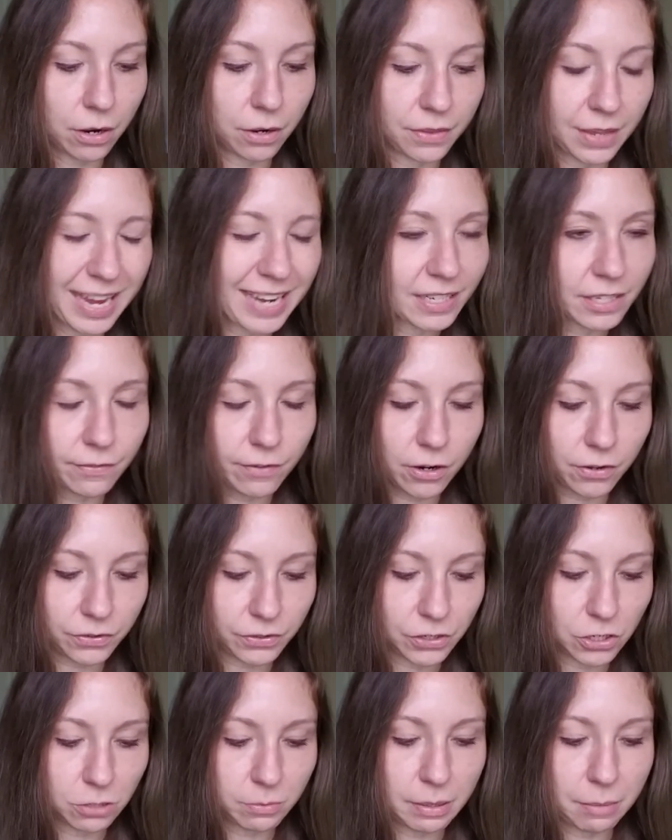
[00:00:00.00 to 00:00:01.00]
the ace of earth,
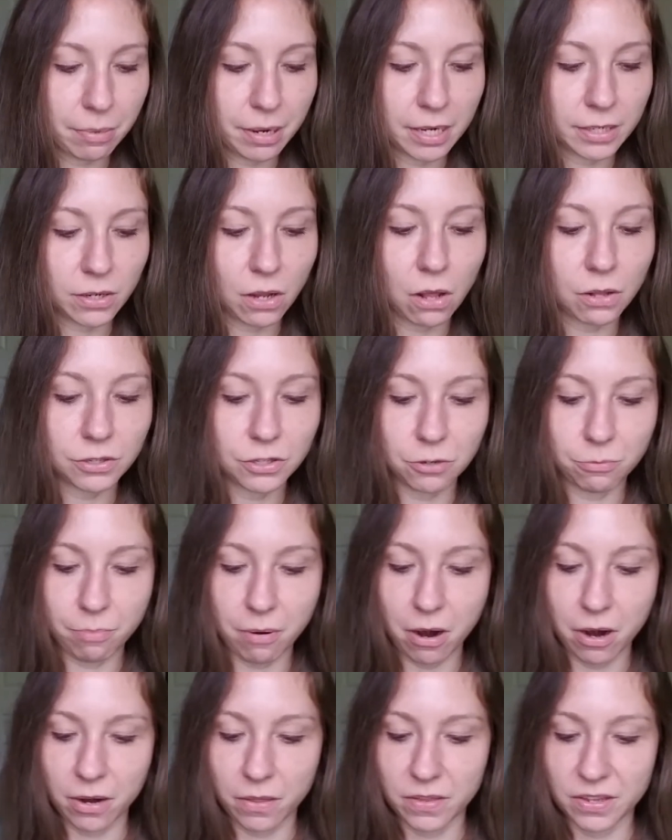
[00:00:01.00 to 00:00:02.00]
excuse me, but it's also
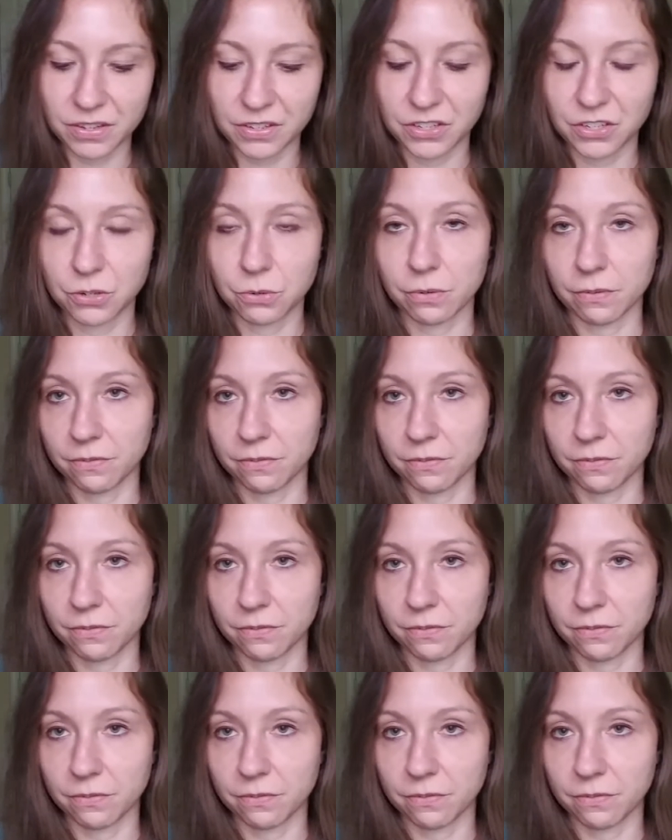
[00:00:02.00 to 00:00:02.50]
part of this two of